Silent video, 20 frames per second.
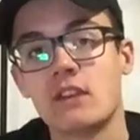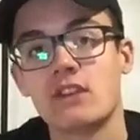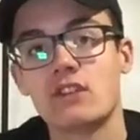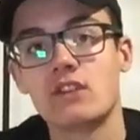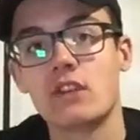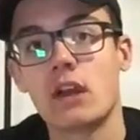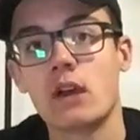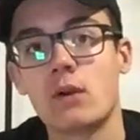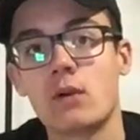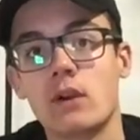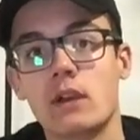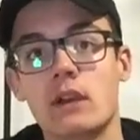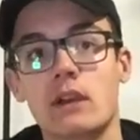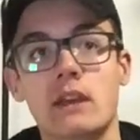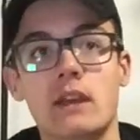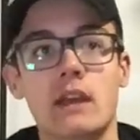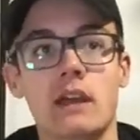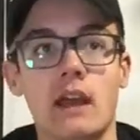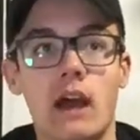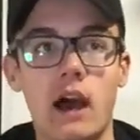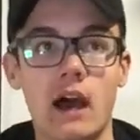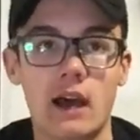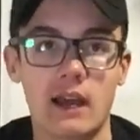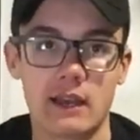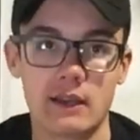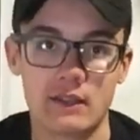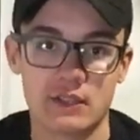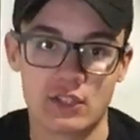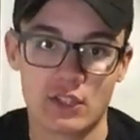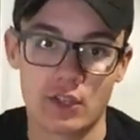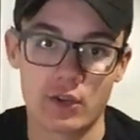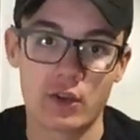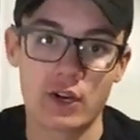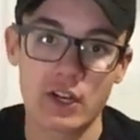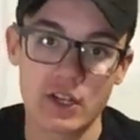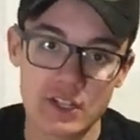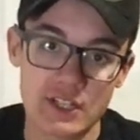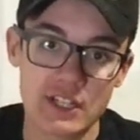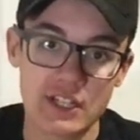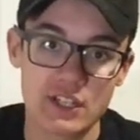So there
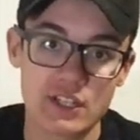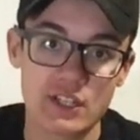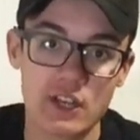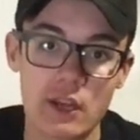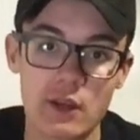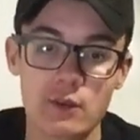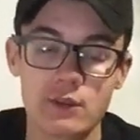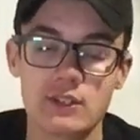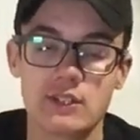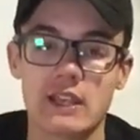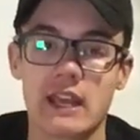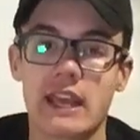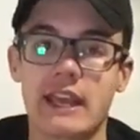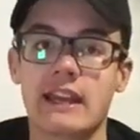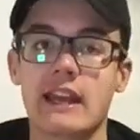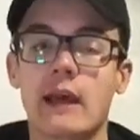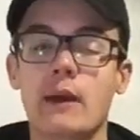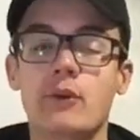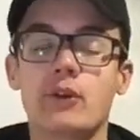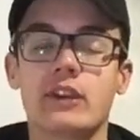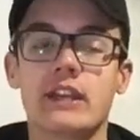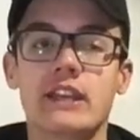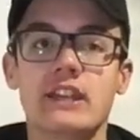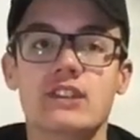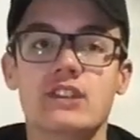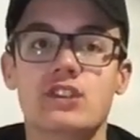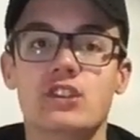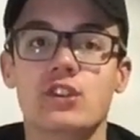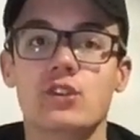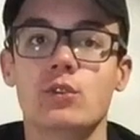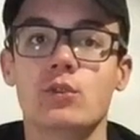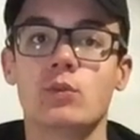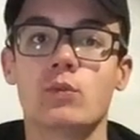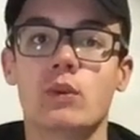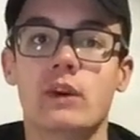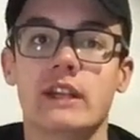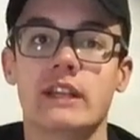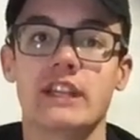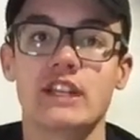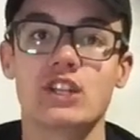are 6 stones, and I will get into
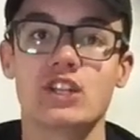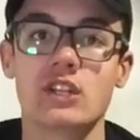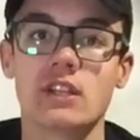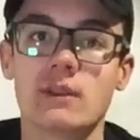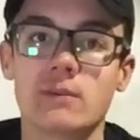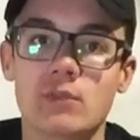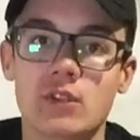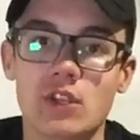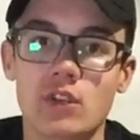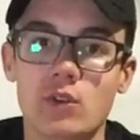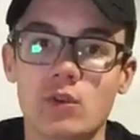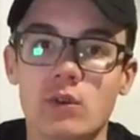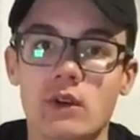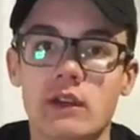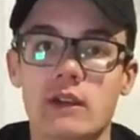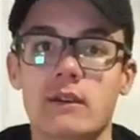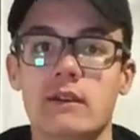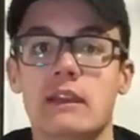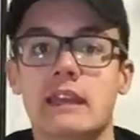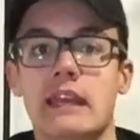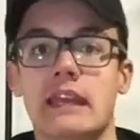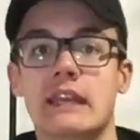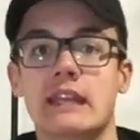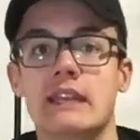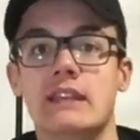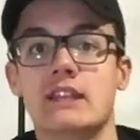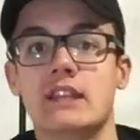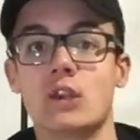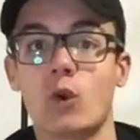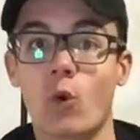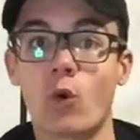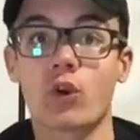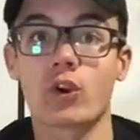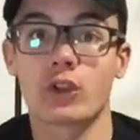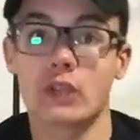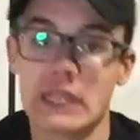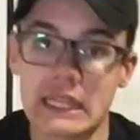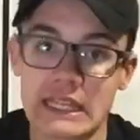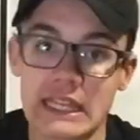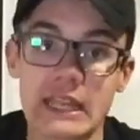what each of them do in the
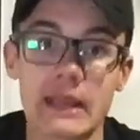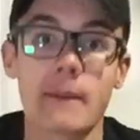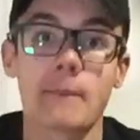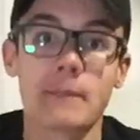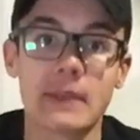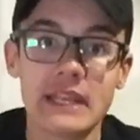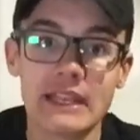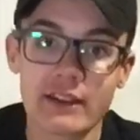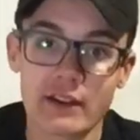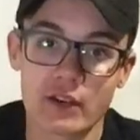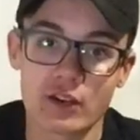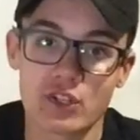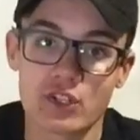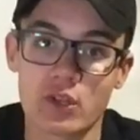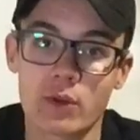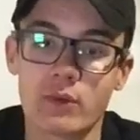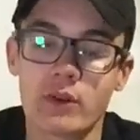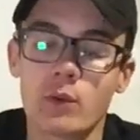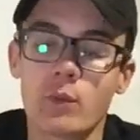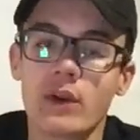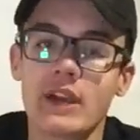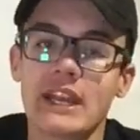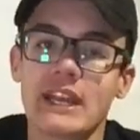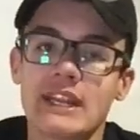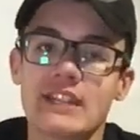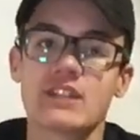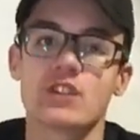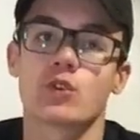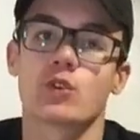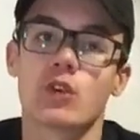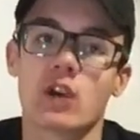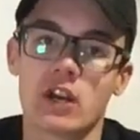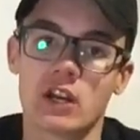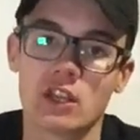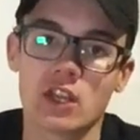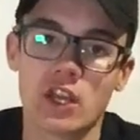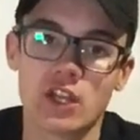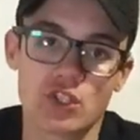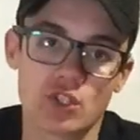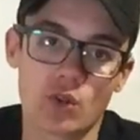order that they appeared. So in a way, it is a
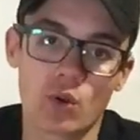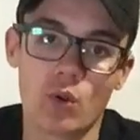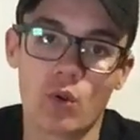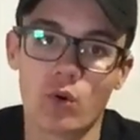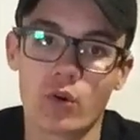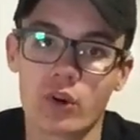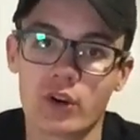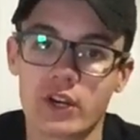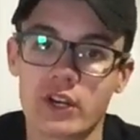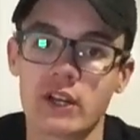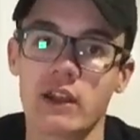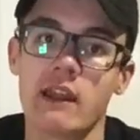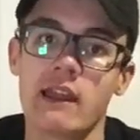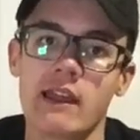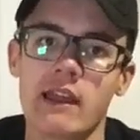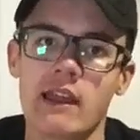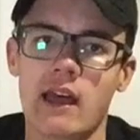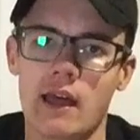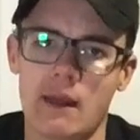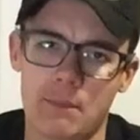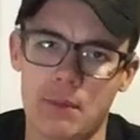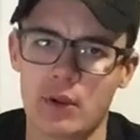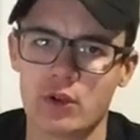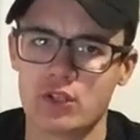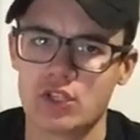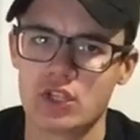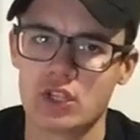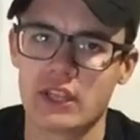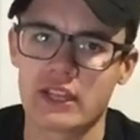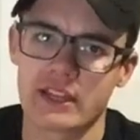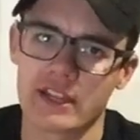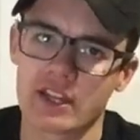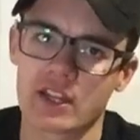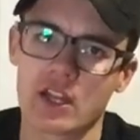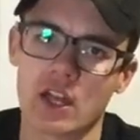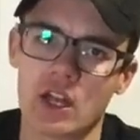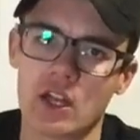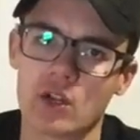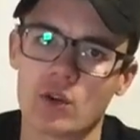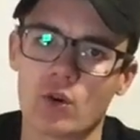chronological order, opposed to like a
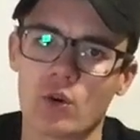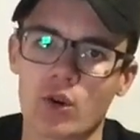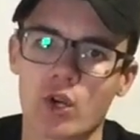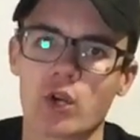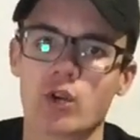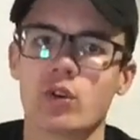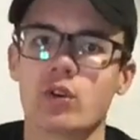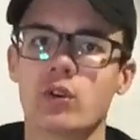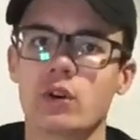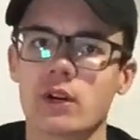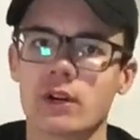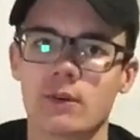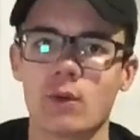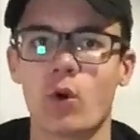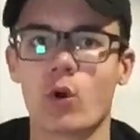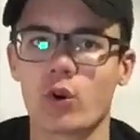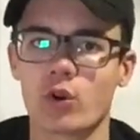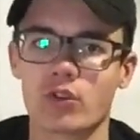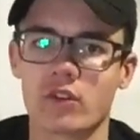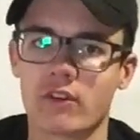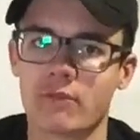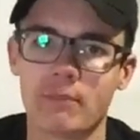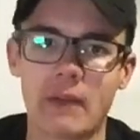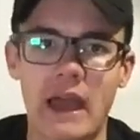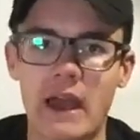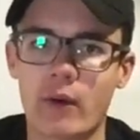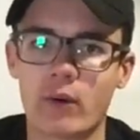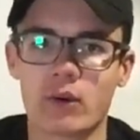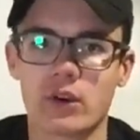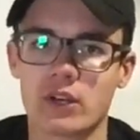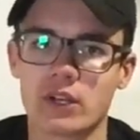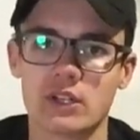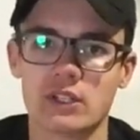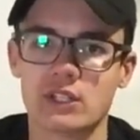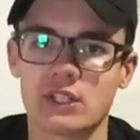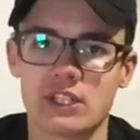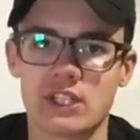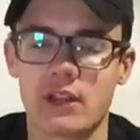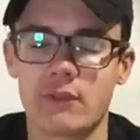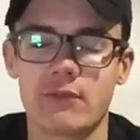color order or order of power
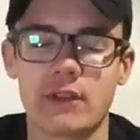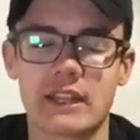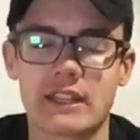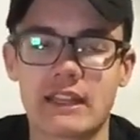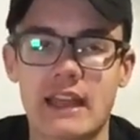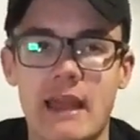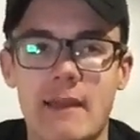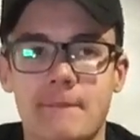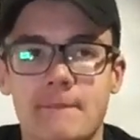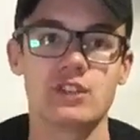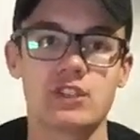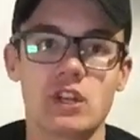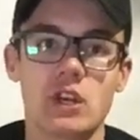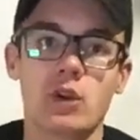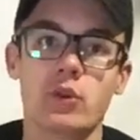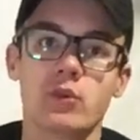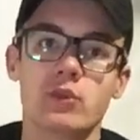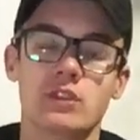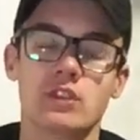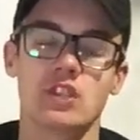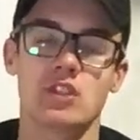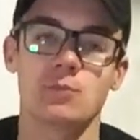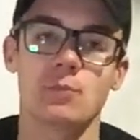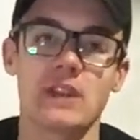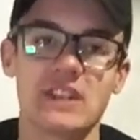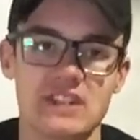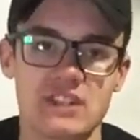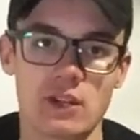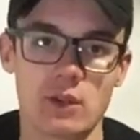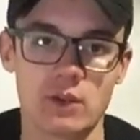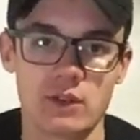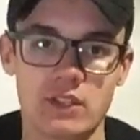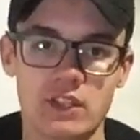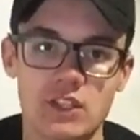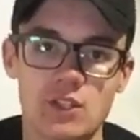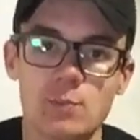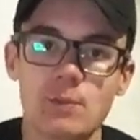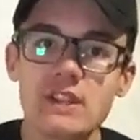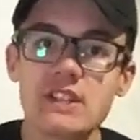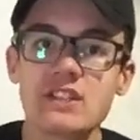or stuff like that. So the Space Stone.
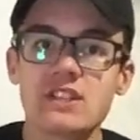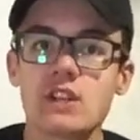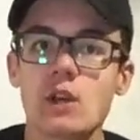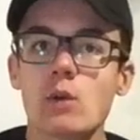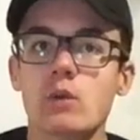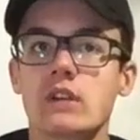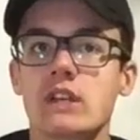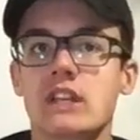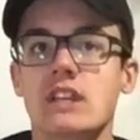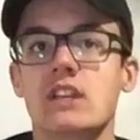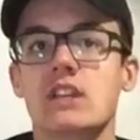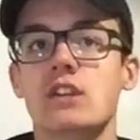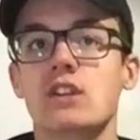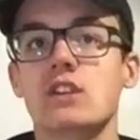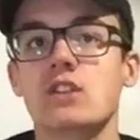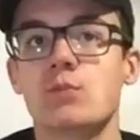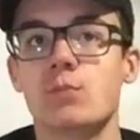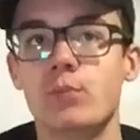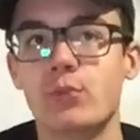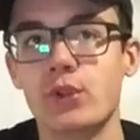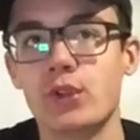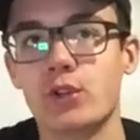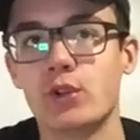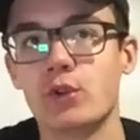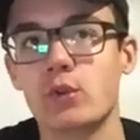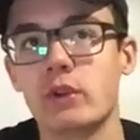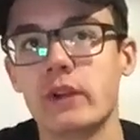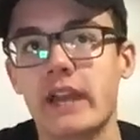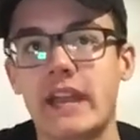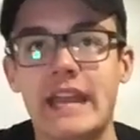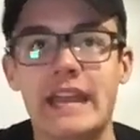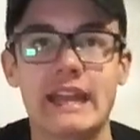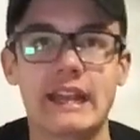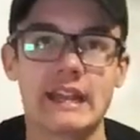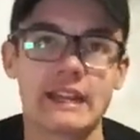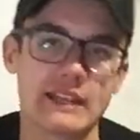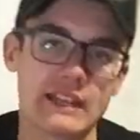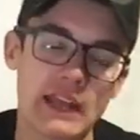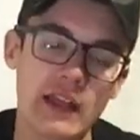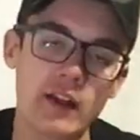The Space Stone is blue,
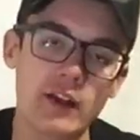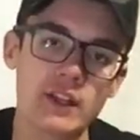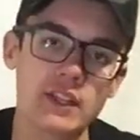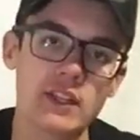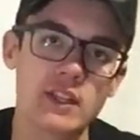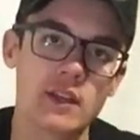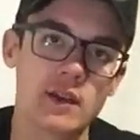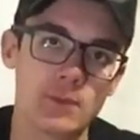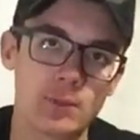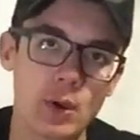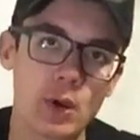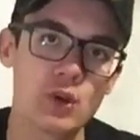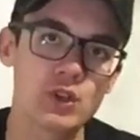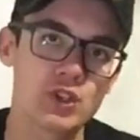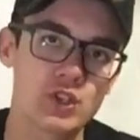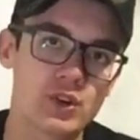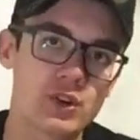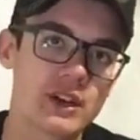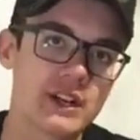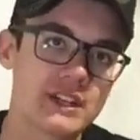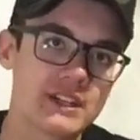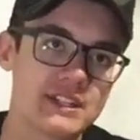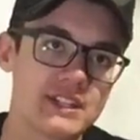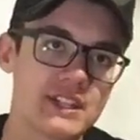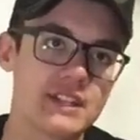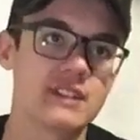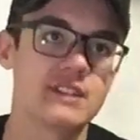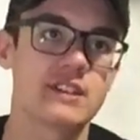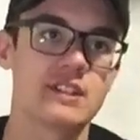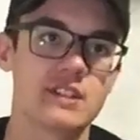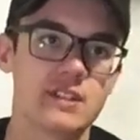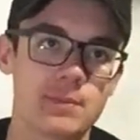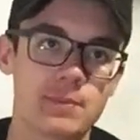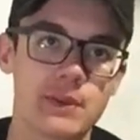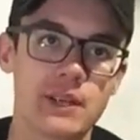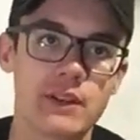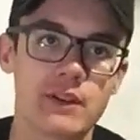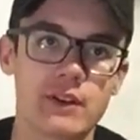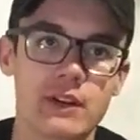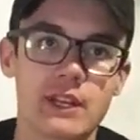and counting the post-credit scenes it's
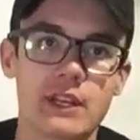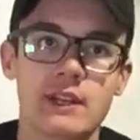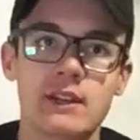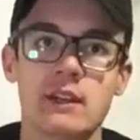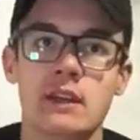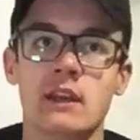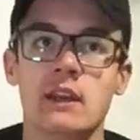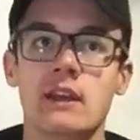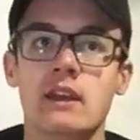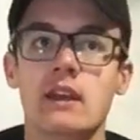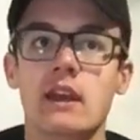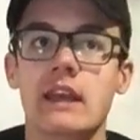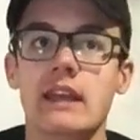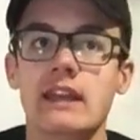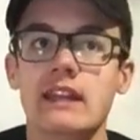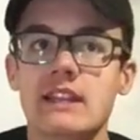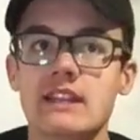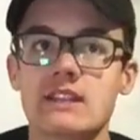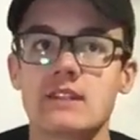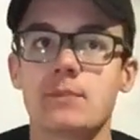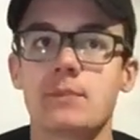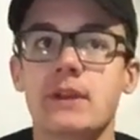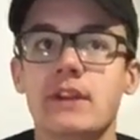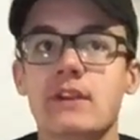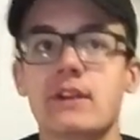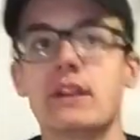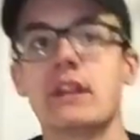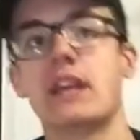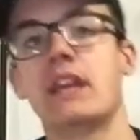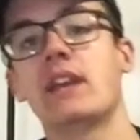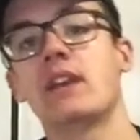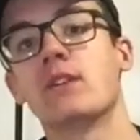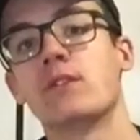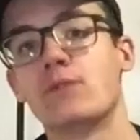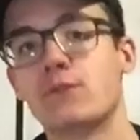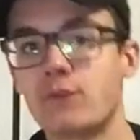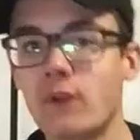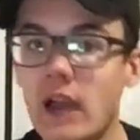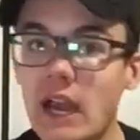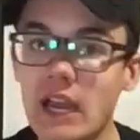appeared in, it has appeared in
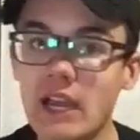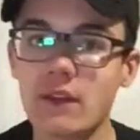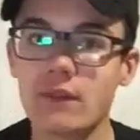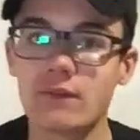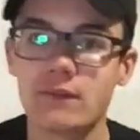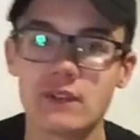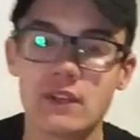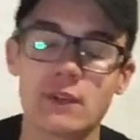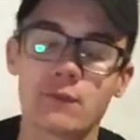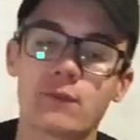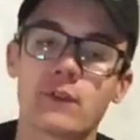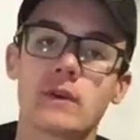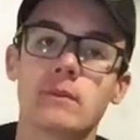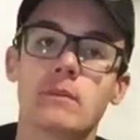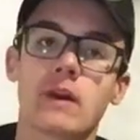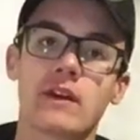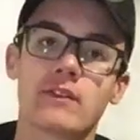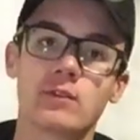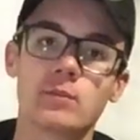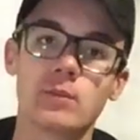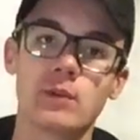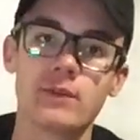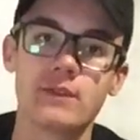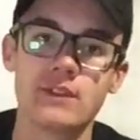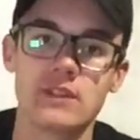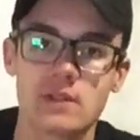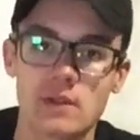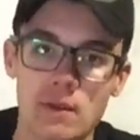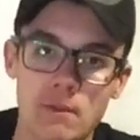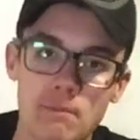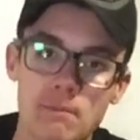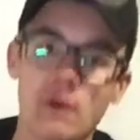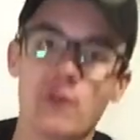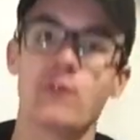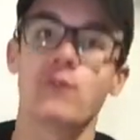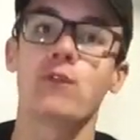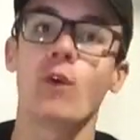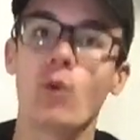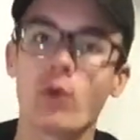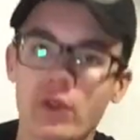5 different Marvel movies
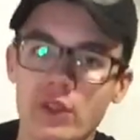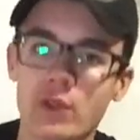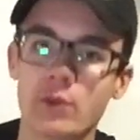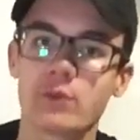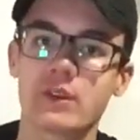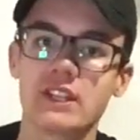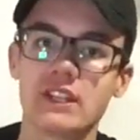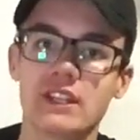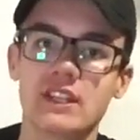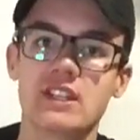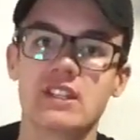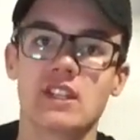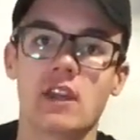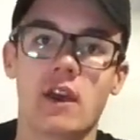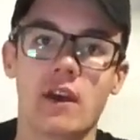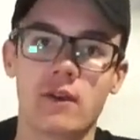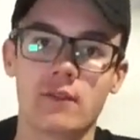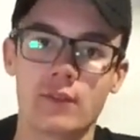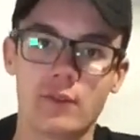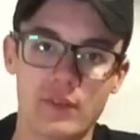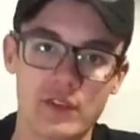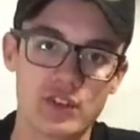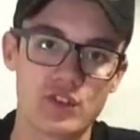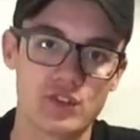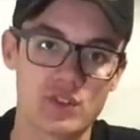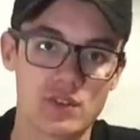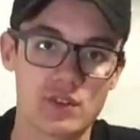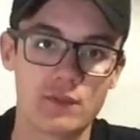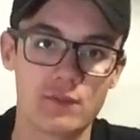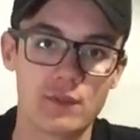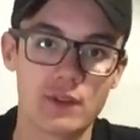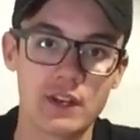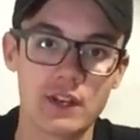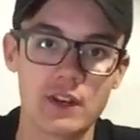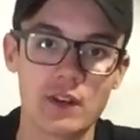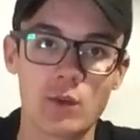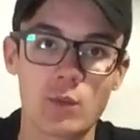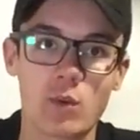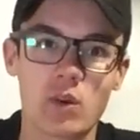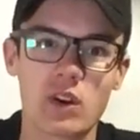before the release of Avengers:
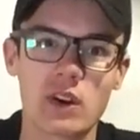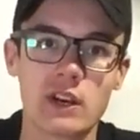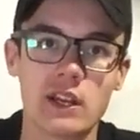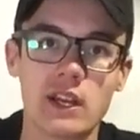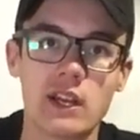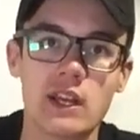Infinity War.